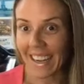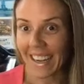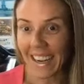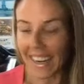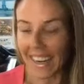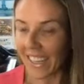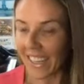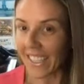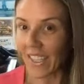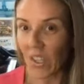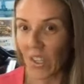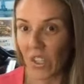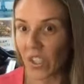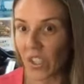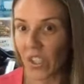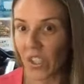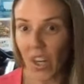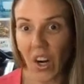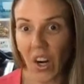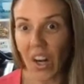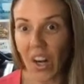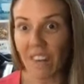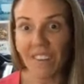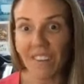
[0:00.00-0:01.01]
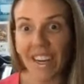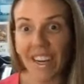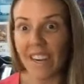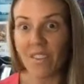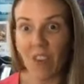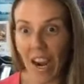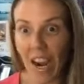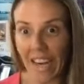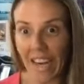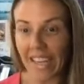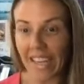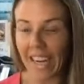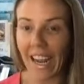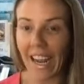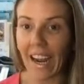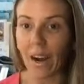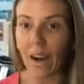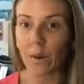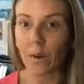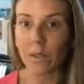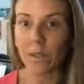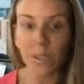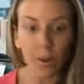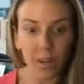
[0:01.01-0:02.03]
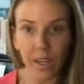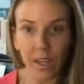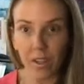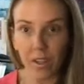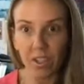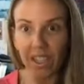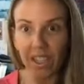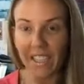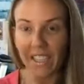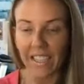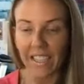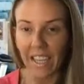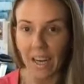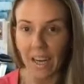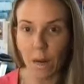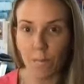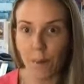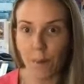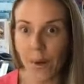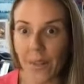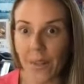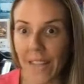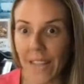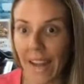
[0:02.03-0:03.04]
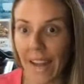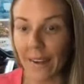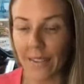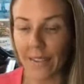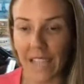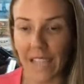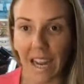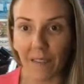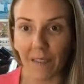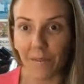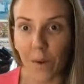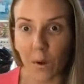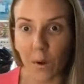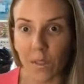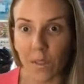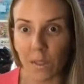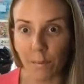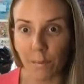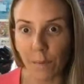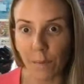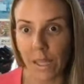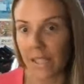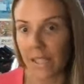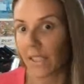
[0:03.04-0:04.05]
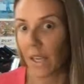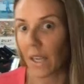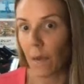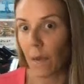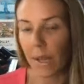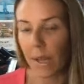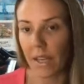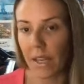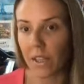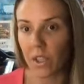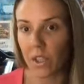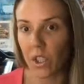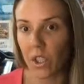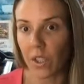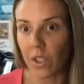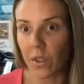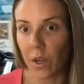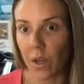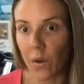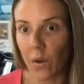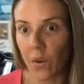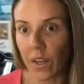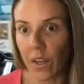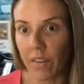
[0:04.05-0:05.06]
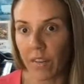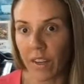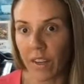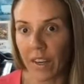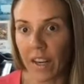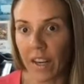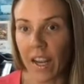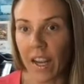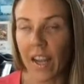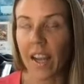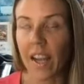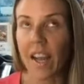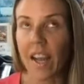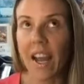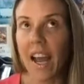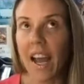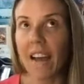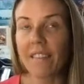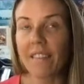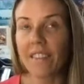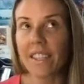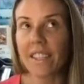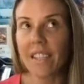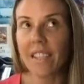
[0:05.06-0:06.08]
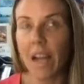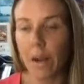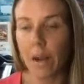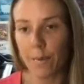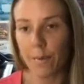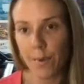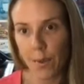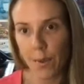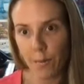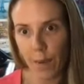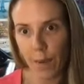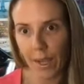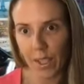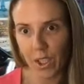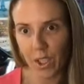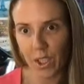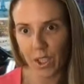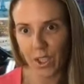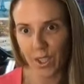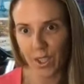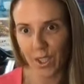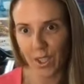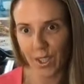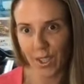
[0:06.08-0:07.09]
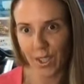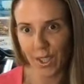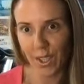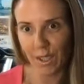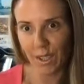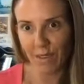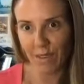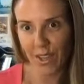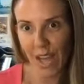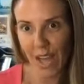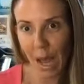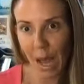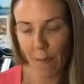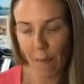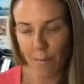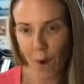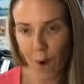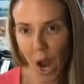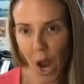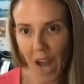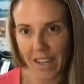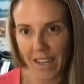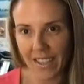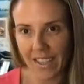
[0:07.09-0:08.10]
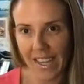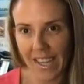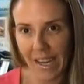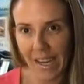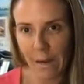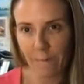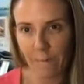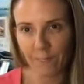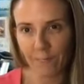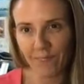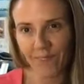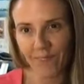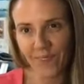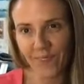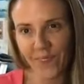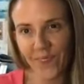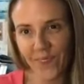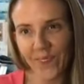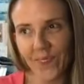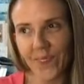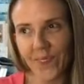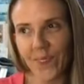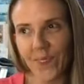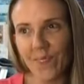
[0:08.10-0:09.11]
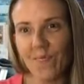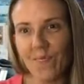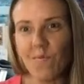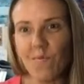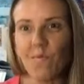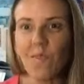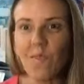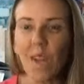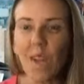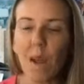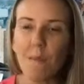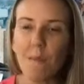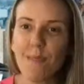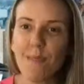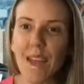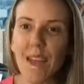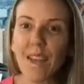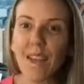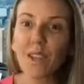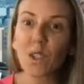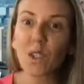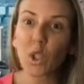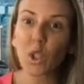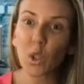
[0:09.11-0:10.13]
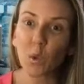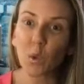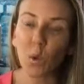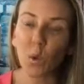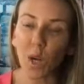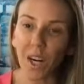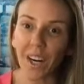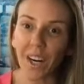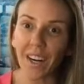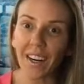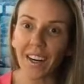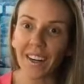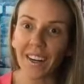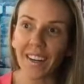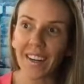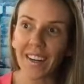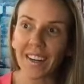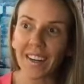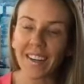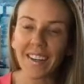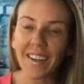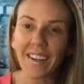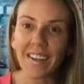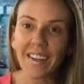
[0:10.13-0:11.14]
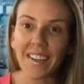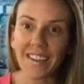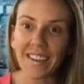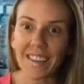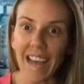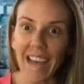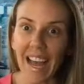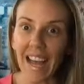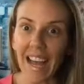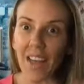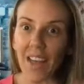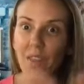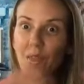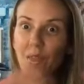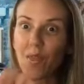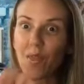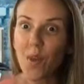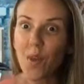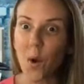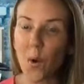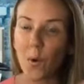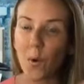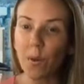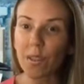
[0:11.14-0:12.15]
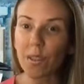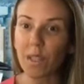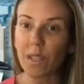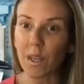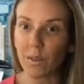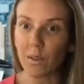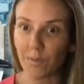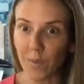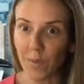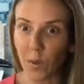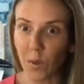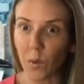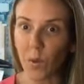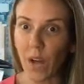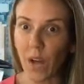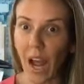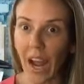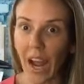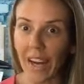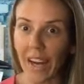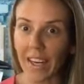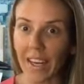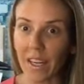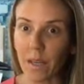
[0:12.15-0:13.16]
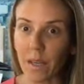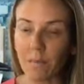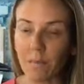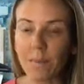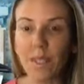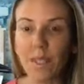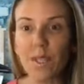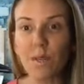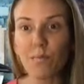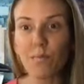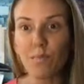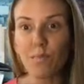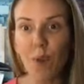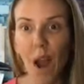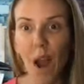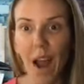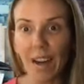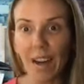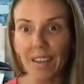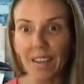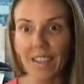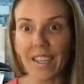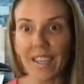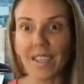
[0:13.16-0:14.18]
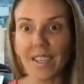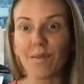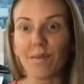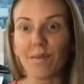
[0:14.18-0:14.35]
And you're starving right now, so you're just going to pull out that frozen pizza because you don't even have the time or the patience to look for that broccoli. Make sure that those food items, the broccoli, the